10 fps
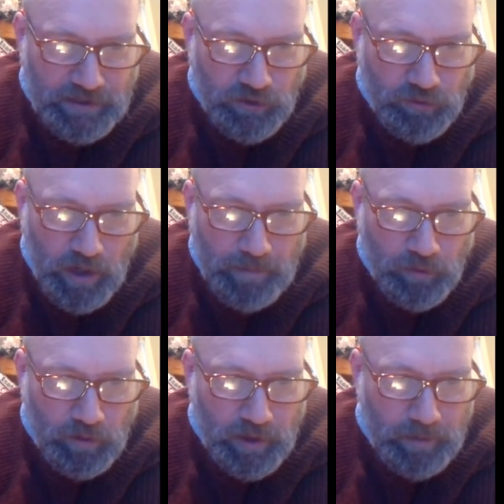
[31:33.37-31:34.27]
to drop
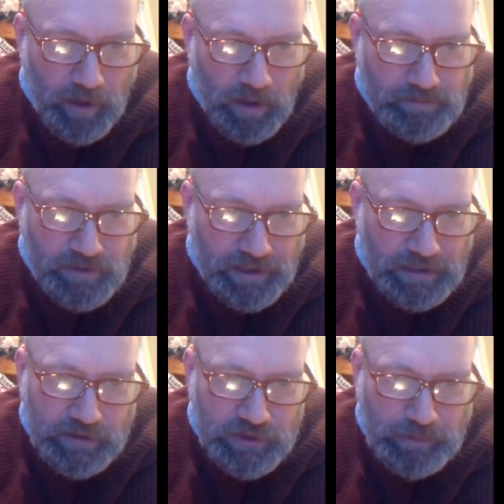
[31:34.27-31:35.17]
nuclear bombs on
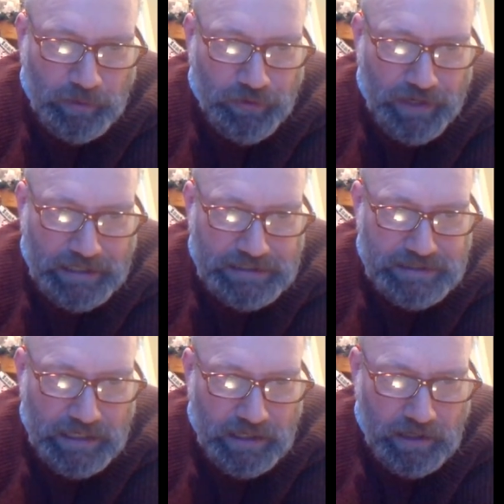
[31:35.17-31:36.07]
Hiroshima or
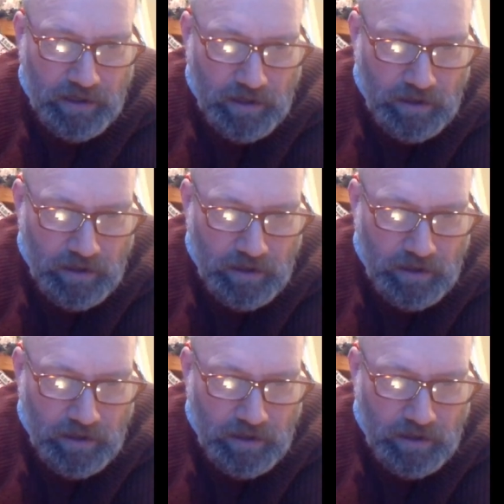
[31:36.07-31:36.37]
Nagasaki.